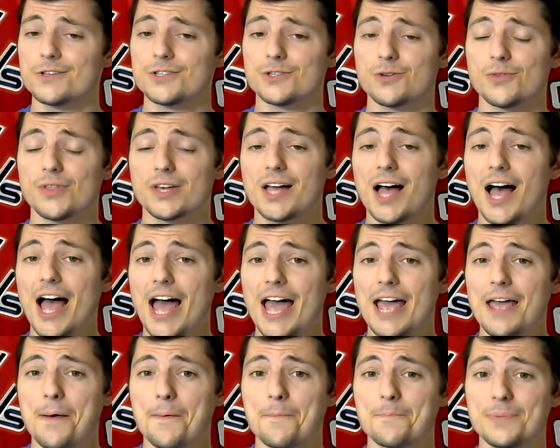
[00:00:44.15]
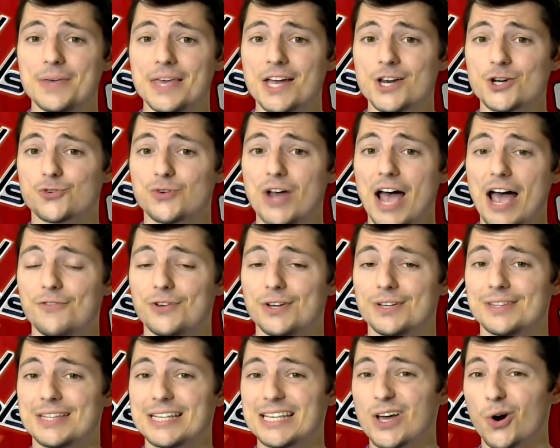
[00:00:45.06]
So the guy being
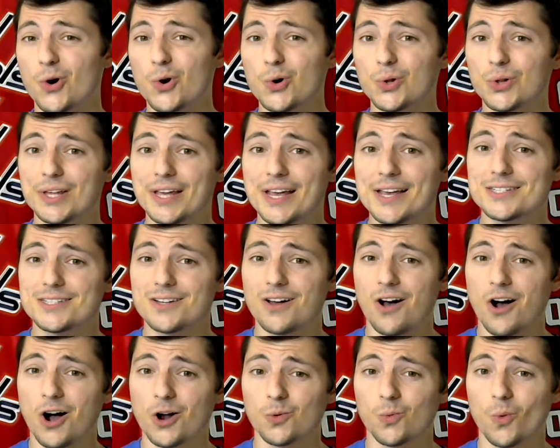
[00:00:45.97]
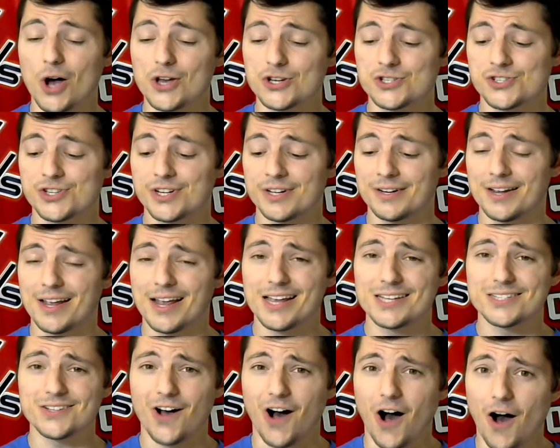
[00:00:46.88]
drafted the earliest on Washington
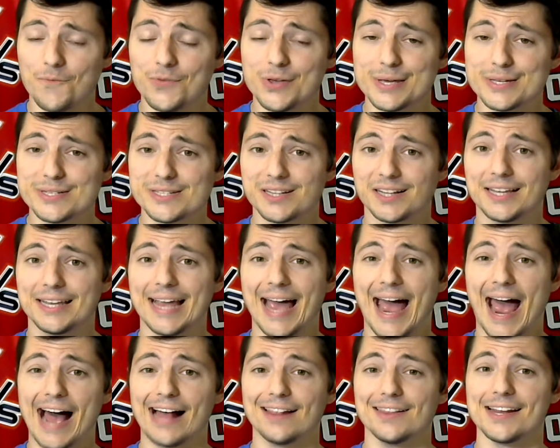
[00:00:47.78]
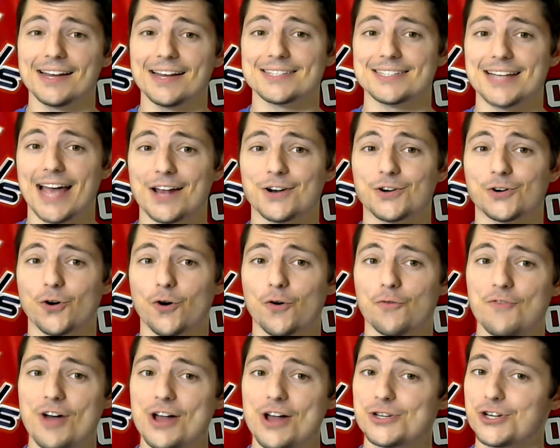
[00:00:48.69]
is obviously Alexander
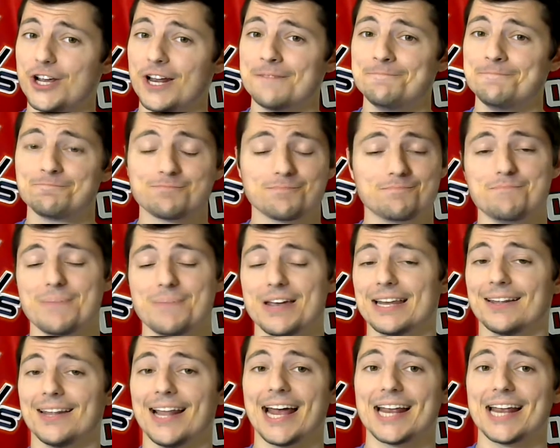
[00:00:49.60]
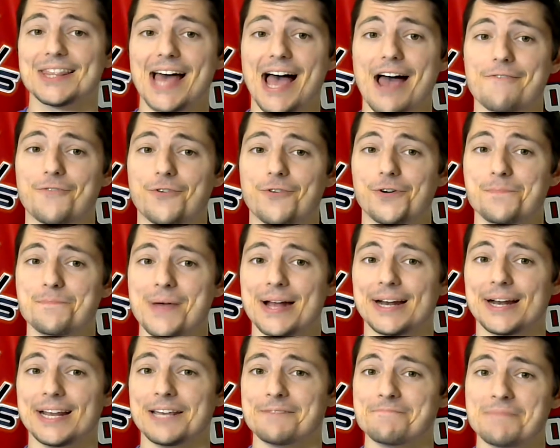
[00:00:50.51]
Ovechkin. Been like that for
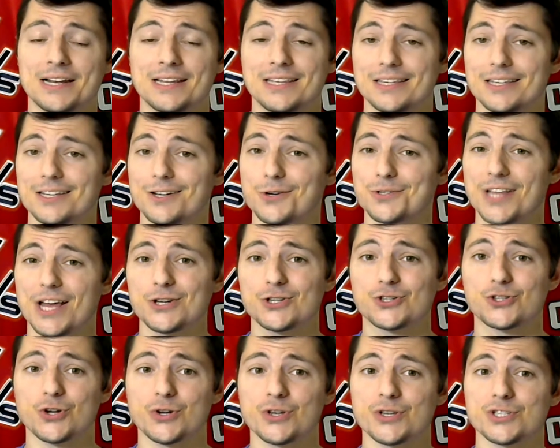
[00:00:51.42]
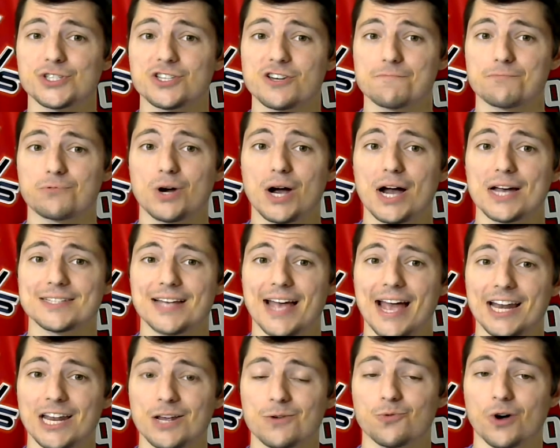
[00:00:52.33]
many, many years. That shouldn't surprise
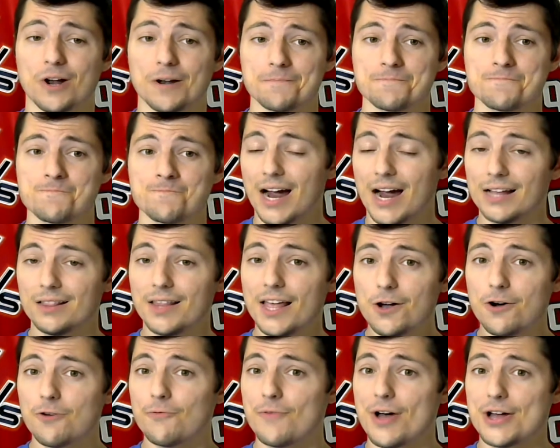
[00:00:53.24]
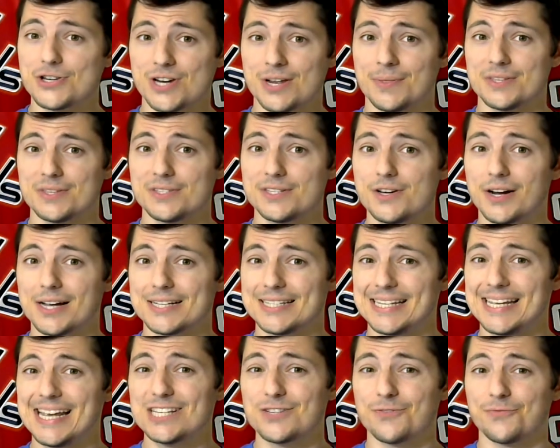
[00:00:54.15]
anyone. I like Ovechkin this year
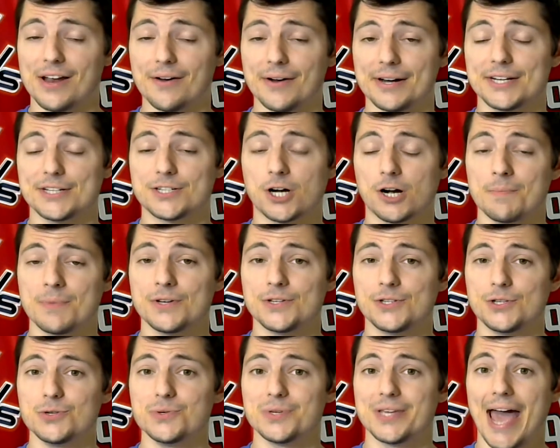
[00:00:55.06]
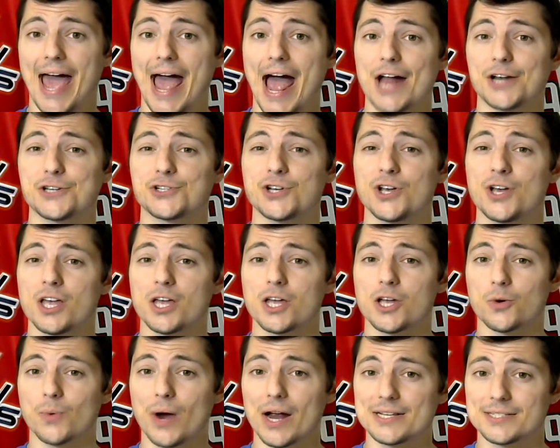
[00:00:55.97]
because he is very determined to catch
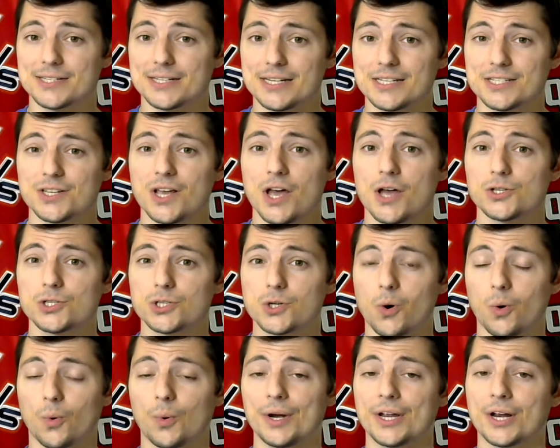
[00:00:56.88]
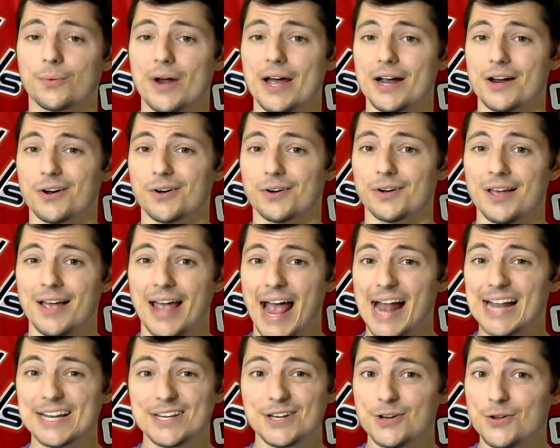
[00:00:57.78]
Gretzky's scoring record.
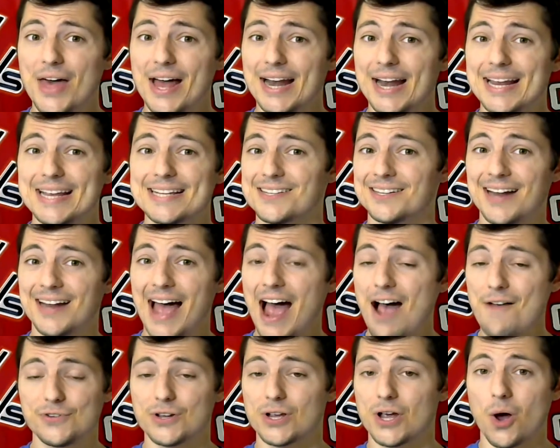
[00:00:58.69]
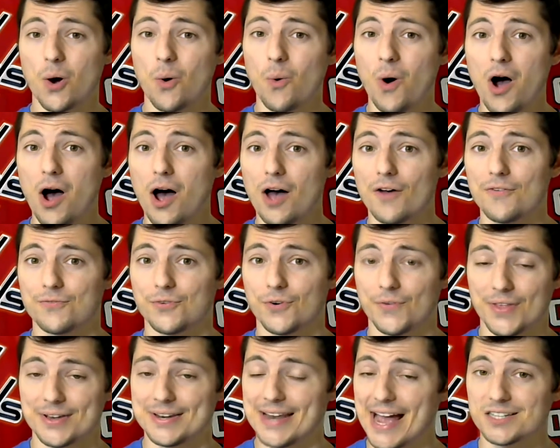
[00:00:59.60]
And to do that, he's going to have to go off
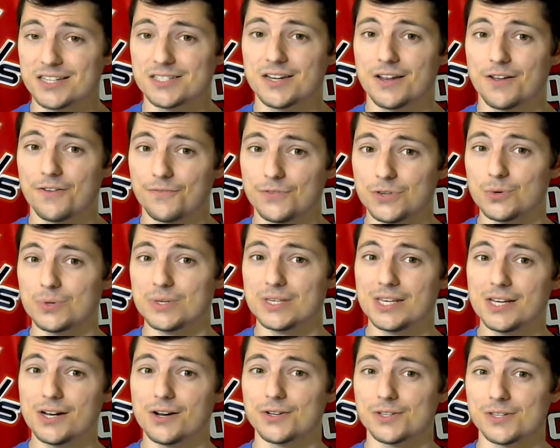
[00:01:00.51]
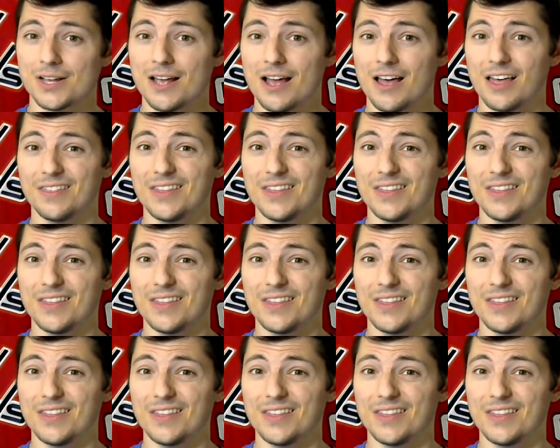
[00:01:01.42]
for the next few years.